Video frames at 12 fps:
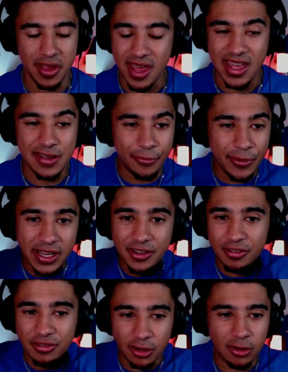if we could
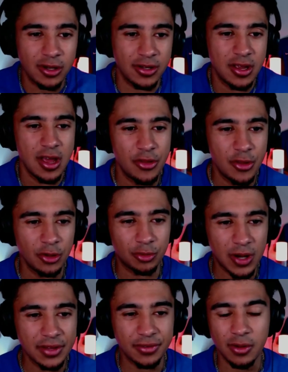just turn those
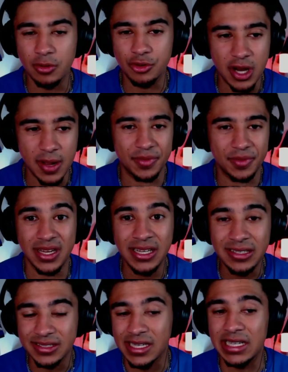red zone trips into
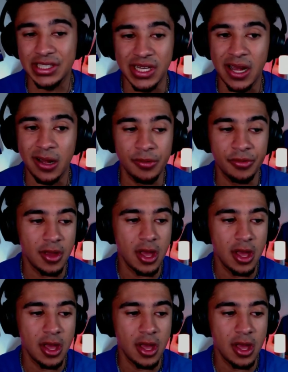touchdowns,